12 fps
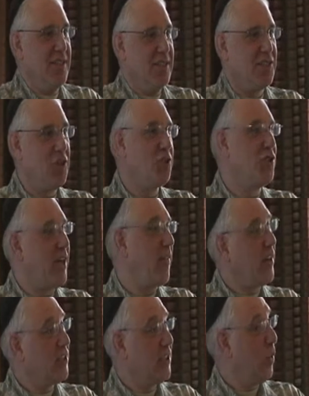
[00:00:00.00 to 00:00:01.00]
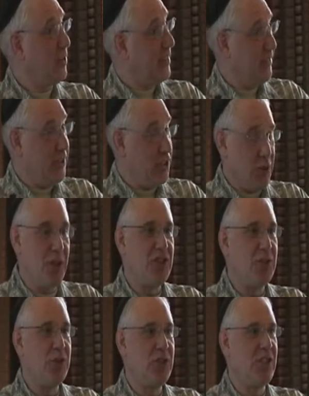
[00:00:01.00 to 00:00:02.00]
So it turns out that she wasn't even Jewish.
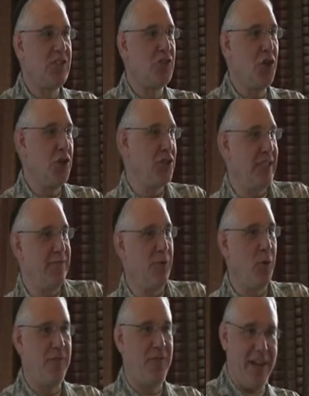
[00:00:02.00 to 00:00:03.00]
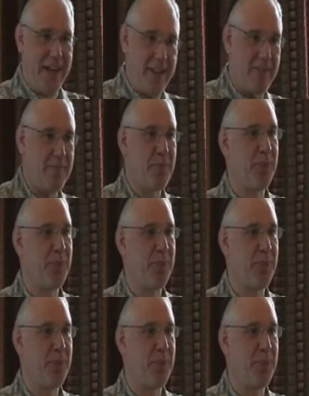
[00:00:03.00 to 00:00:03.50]
She was just searching for faith.